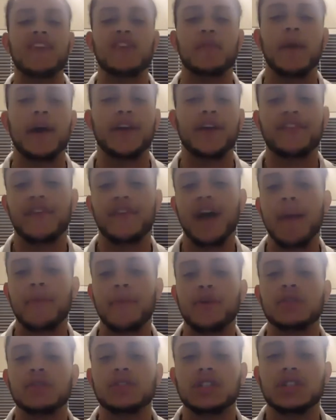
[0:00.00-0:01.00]
for hopping
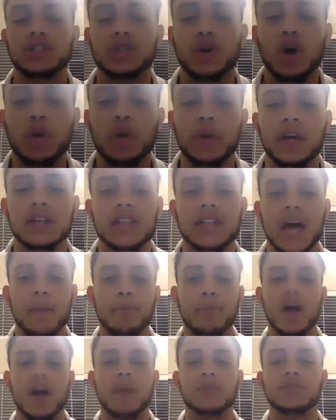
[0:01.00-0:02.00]
onto this call because I
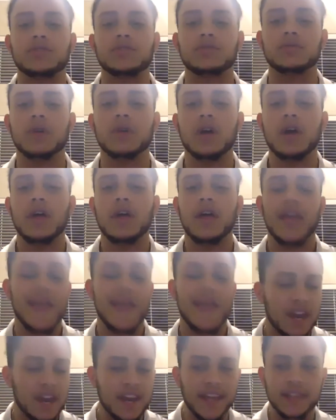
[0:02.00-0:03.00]
promise you, in the
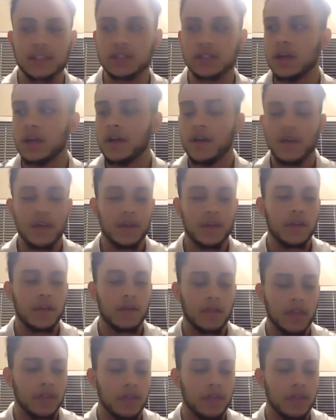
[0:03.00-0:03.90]
next, do